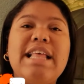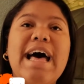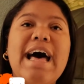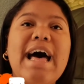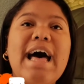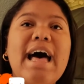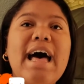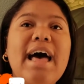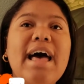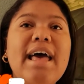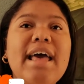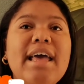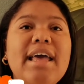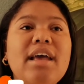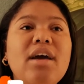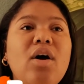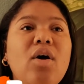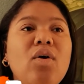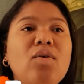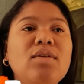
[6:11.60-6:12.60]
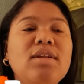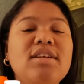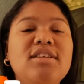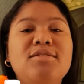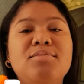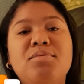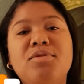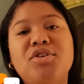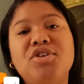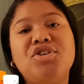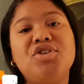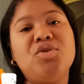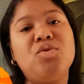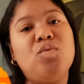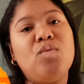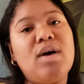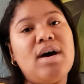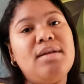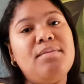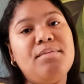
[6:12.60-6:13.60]
I only splurge
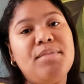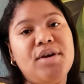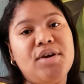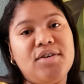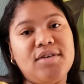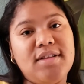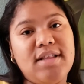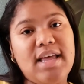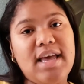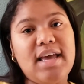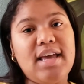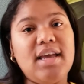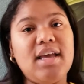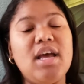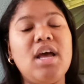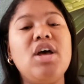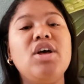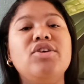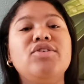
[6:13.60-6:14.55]
on one meal a day.